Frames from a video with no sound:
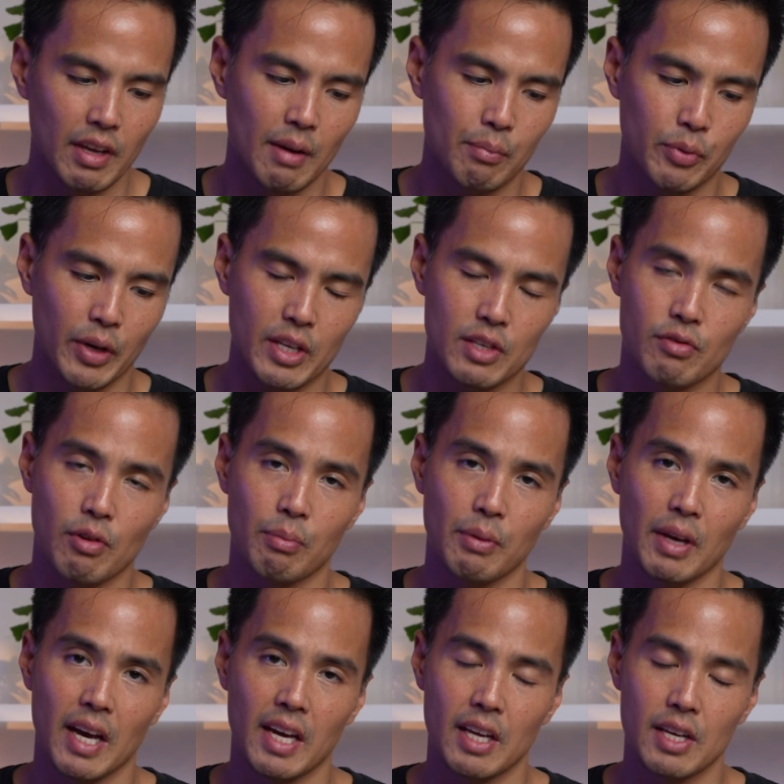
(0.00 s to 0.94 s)
the updates from
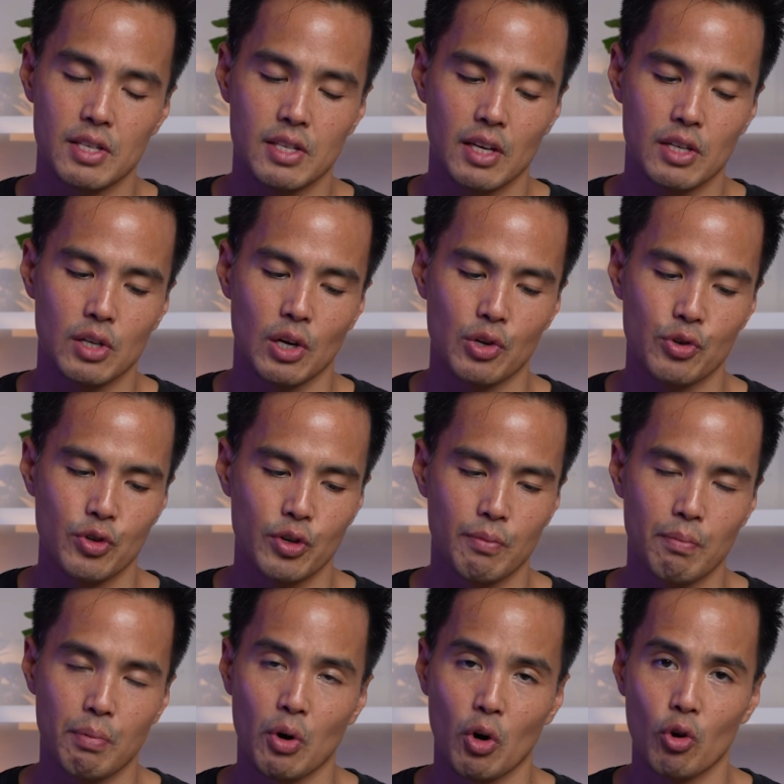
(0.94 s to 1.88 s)
the
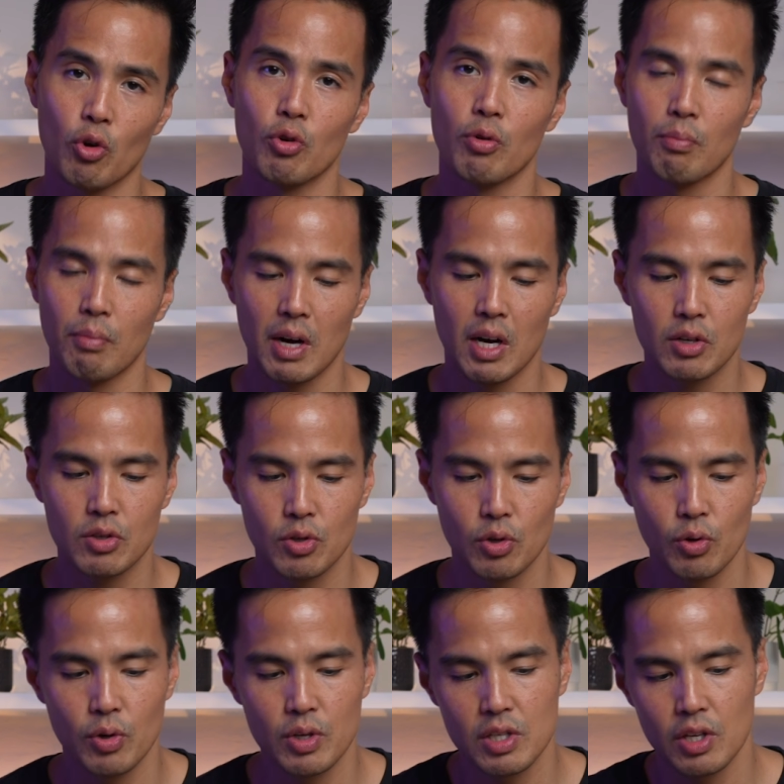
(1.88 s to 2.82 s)
AD600 Pro Mark
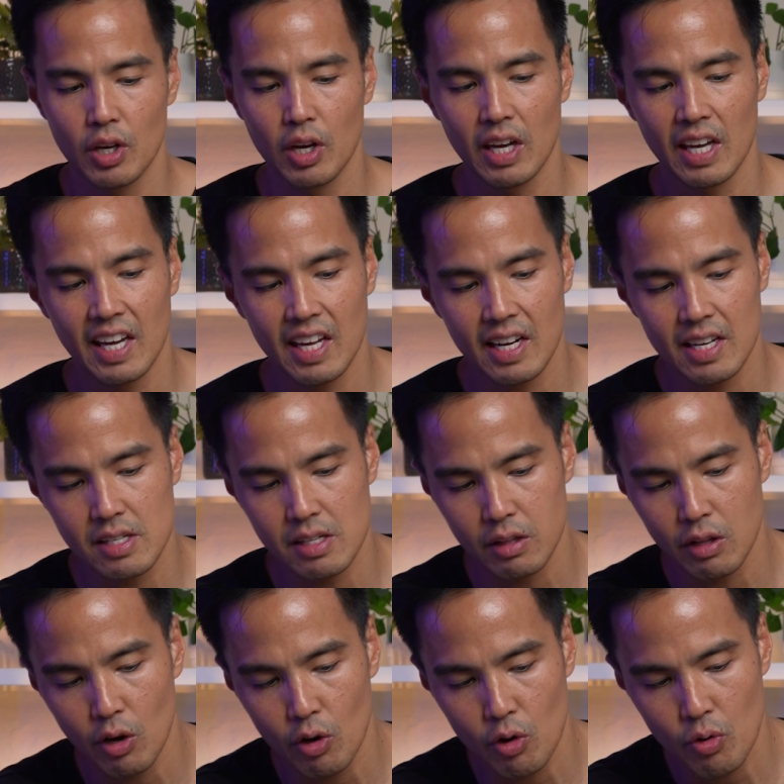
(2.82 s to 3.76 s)
II is you can get as
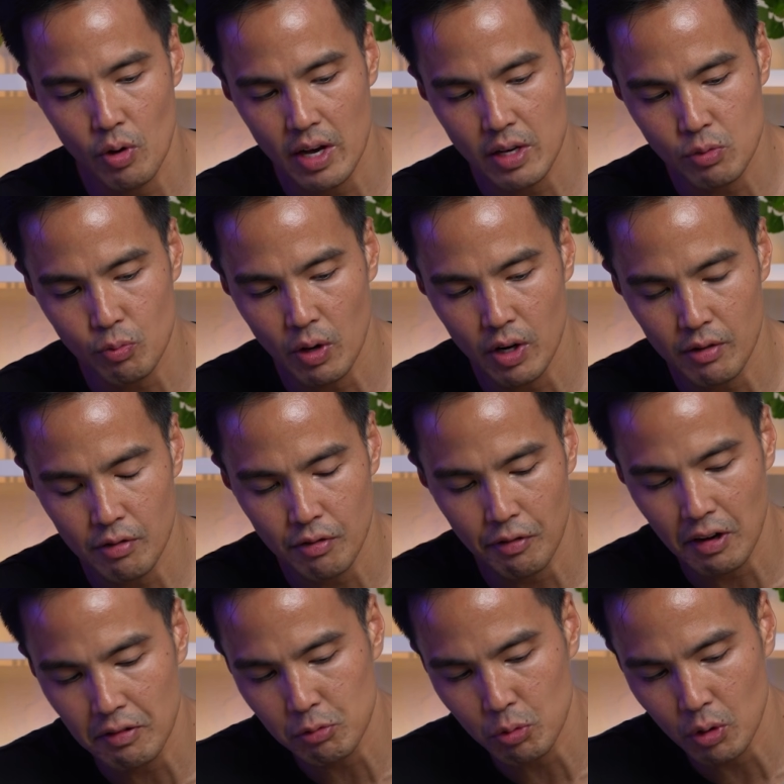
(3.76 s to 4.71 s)
low as
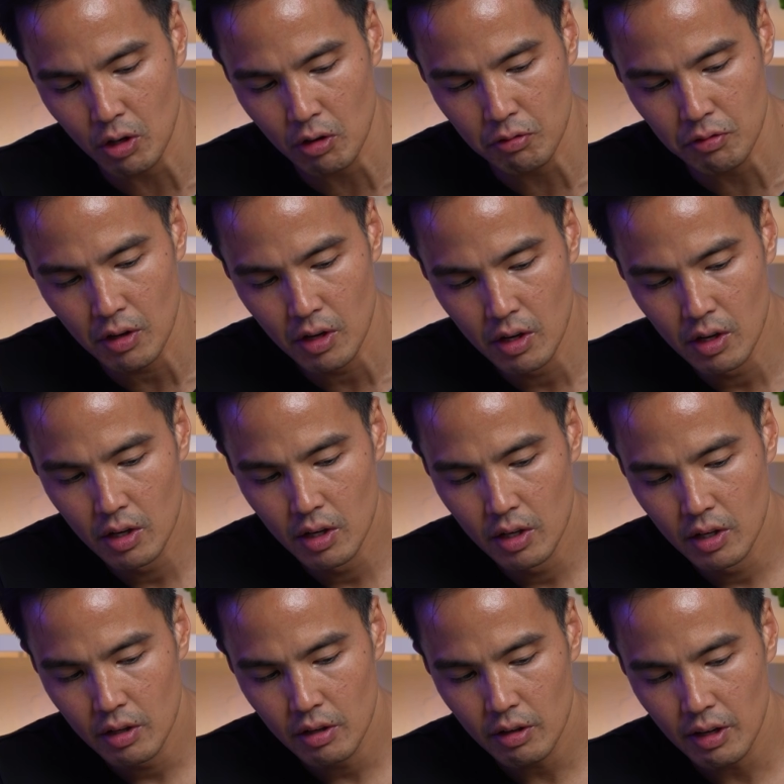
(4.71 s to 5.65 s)
1/512
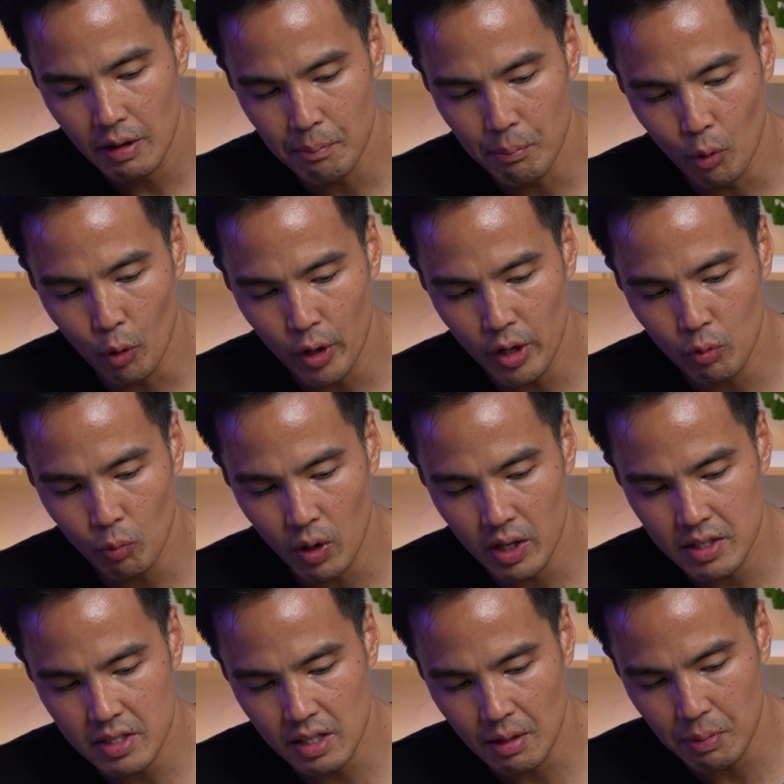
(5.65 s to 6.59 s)
in
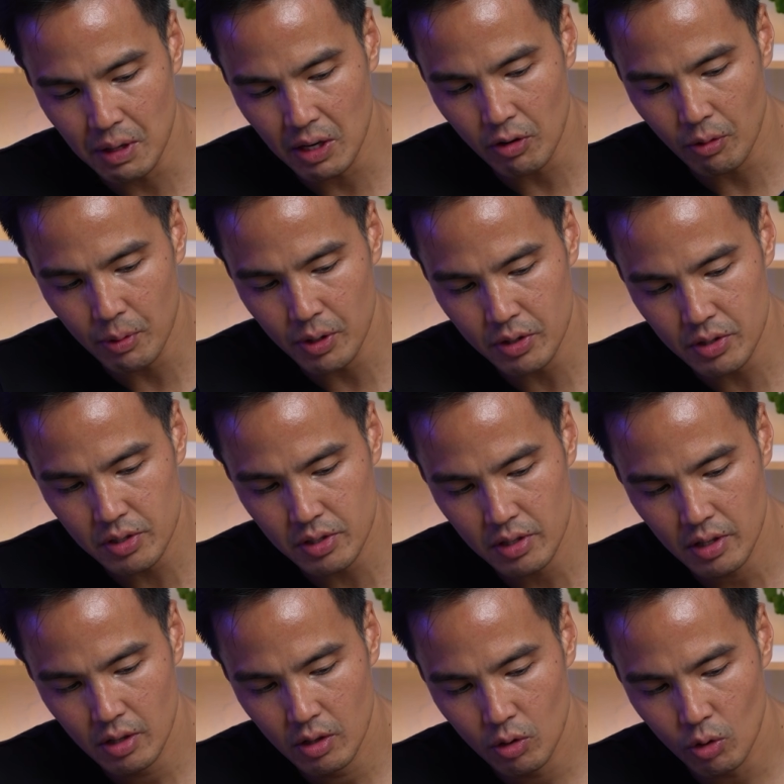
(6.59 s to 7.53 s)
0.1 step
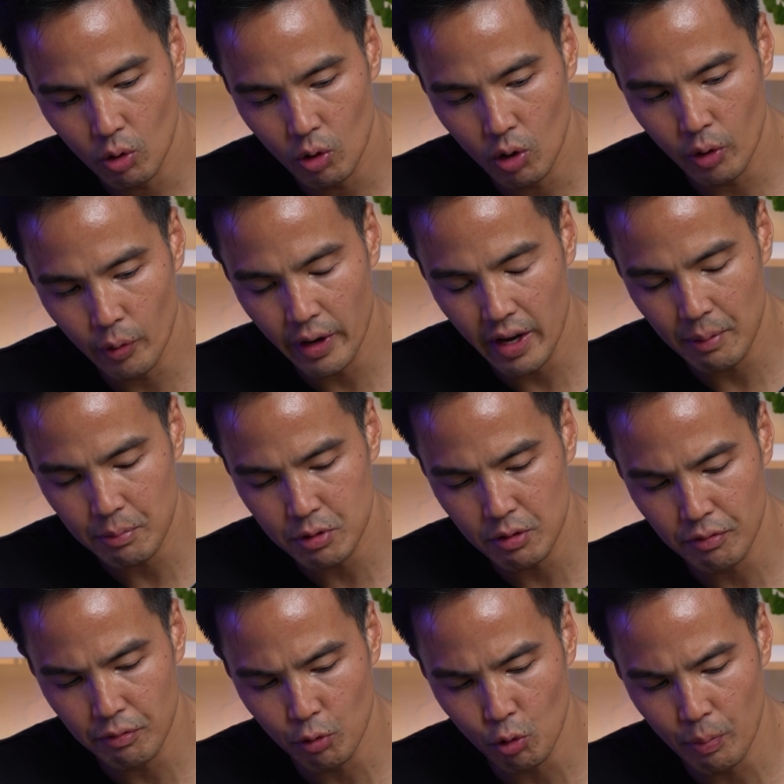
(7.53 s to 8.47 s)
increments all the way up
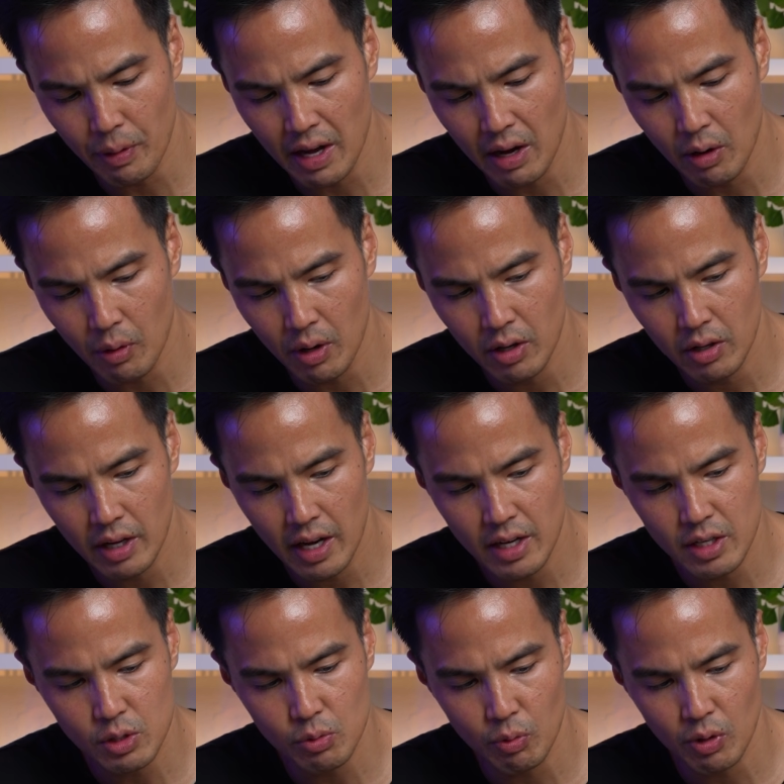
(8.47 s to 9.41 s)
to full power
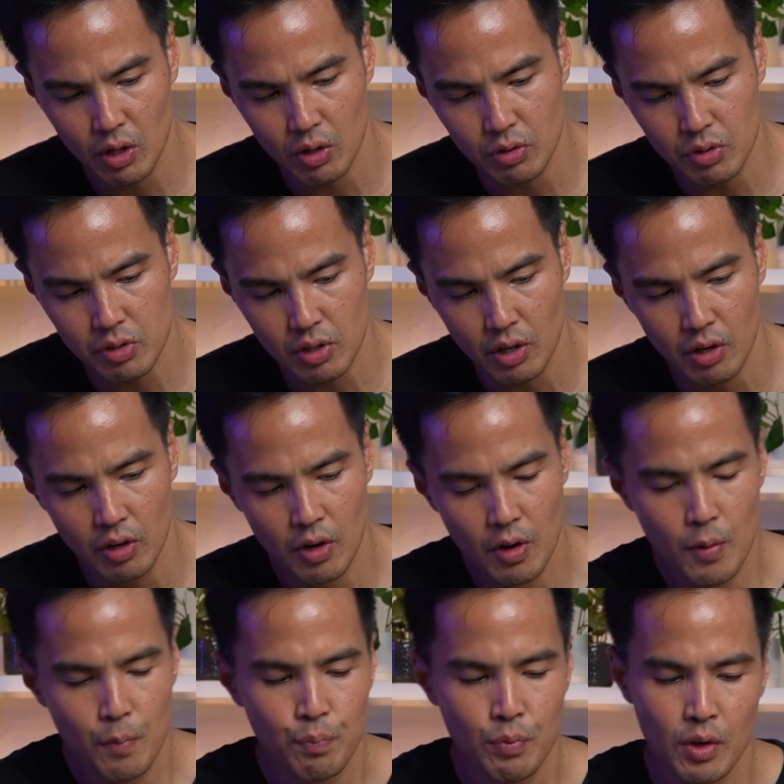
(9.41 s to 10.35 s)
as well. So
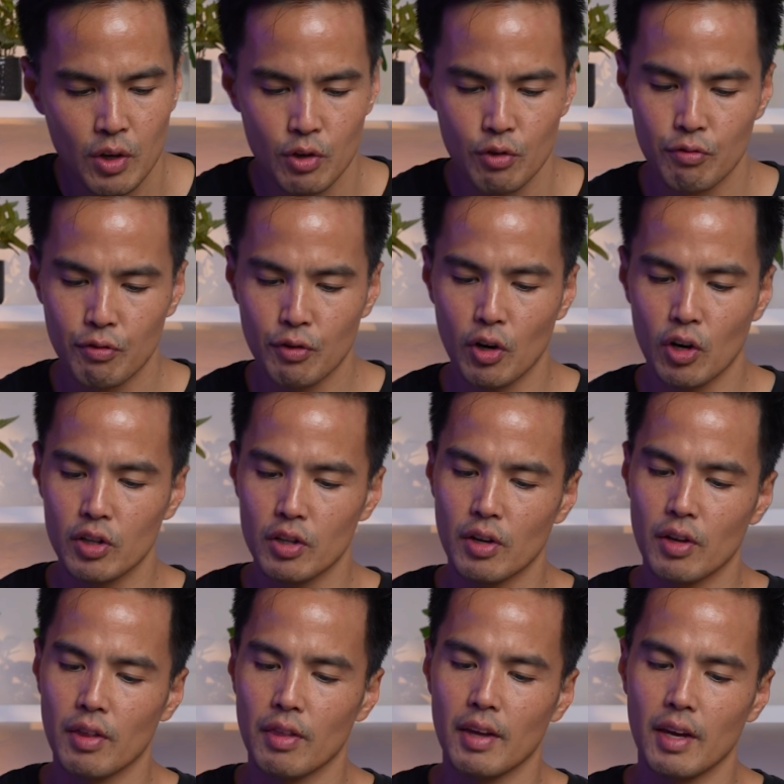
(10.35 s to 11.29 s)
you've got
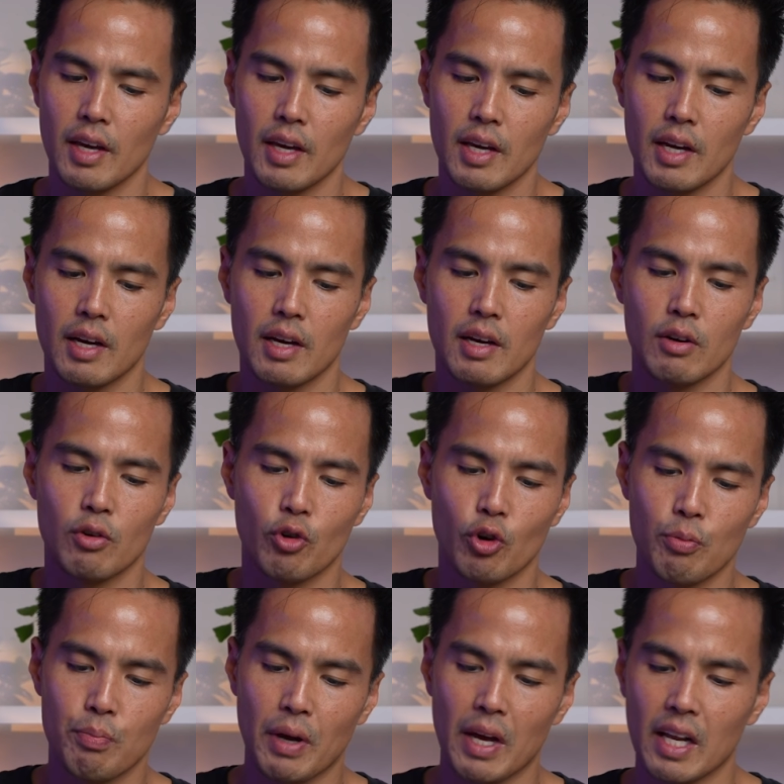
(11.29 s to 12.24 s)
the
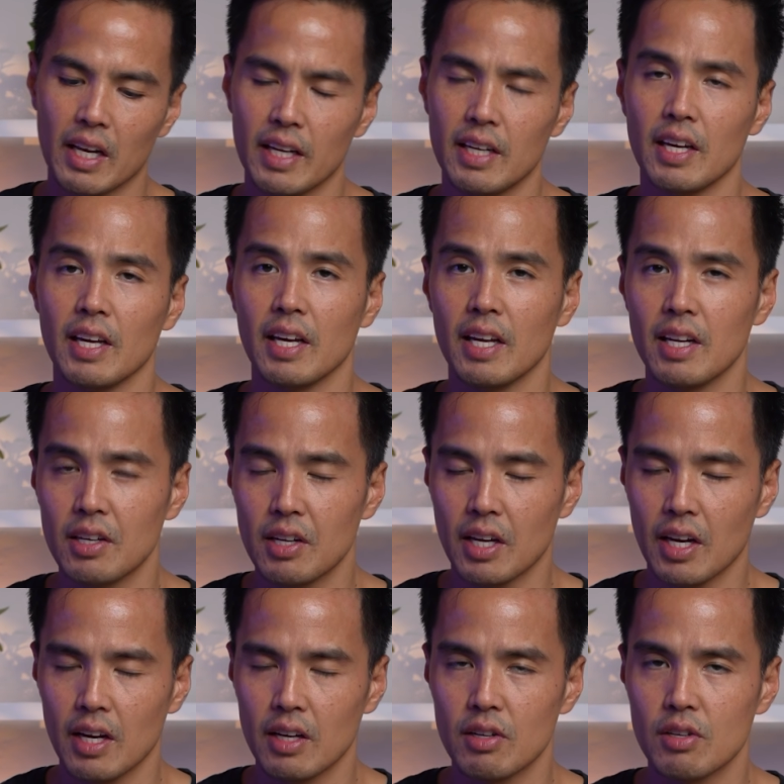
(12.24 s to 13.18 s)
group LED
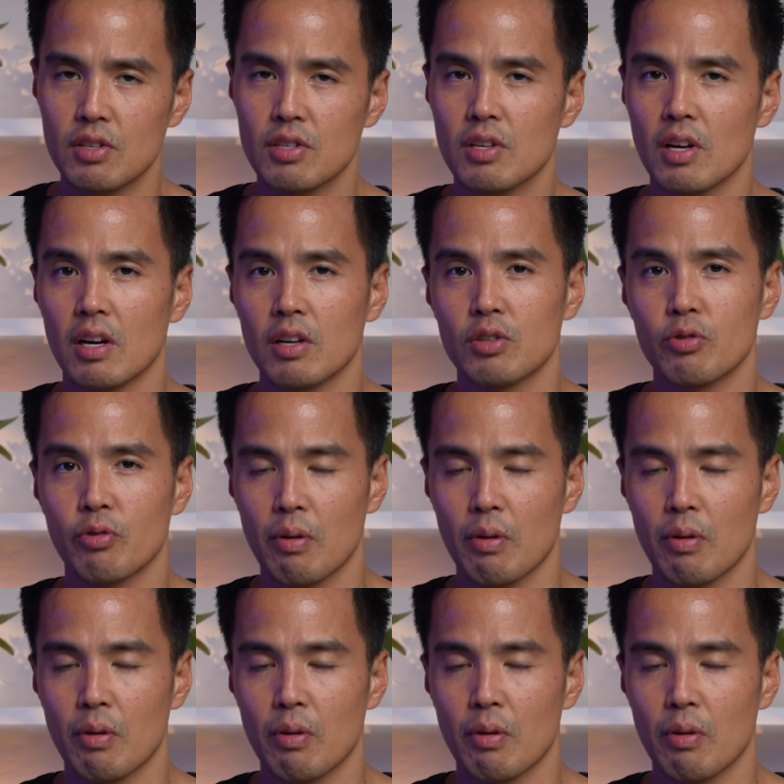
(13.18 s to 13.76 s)
indicators to